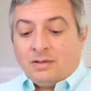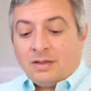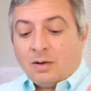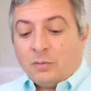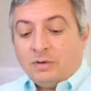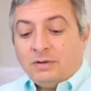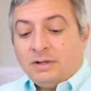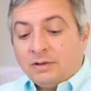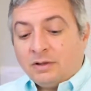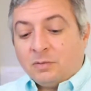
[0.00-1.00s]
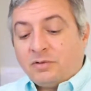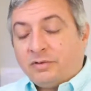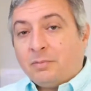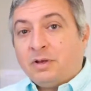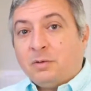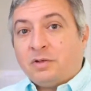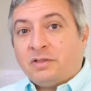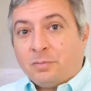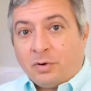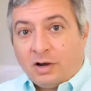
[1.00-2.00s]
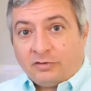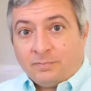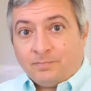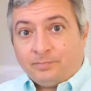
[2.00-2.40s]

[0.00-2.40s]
that when dealing with somebody with depression,